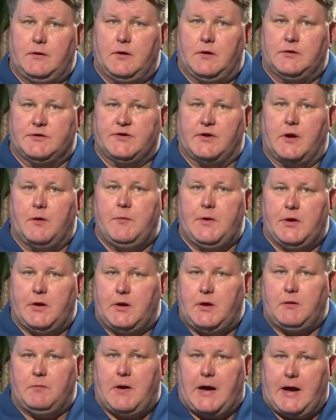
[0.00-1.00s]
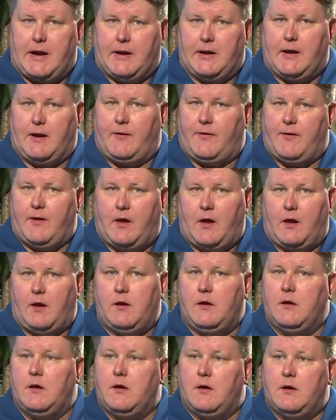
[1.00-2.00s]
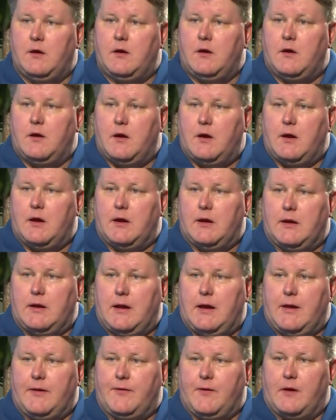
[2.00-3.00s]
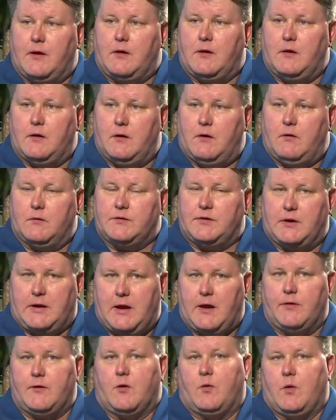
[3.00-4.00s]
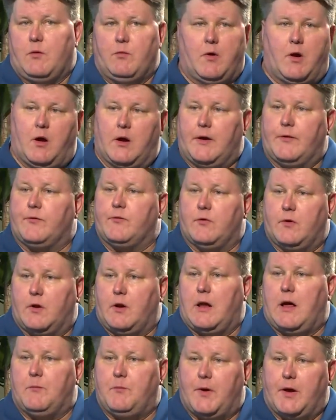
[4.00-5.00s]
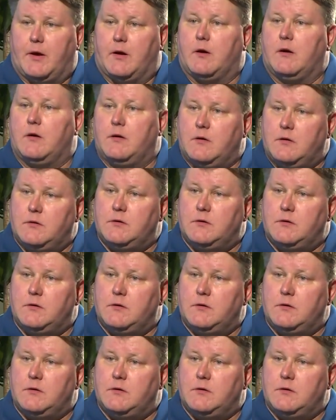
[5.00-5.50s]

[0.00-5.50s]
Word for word: You know, it's a community bonding thing, and I think, you know, together we will all get through it a lot better.